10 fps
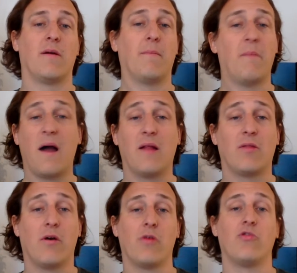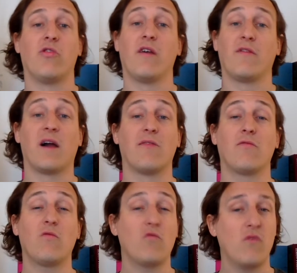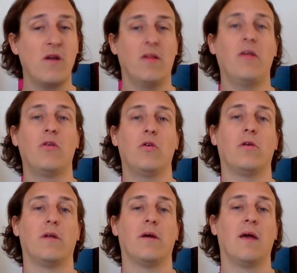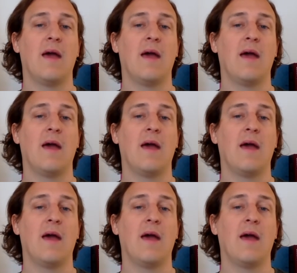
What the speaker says: By and large, they've gotten really good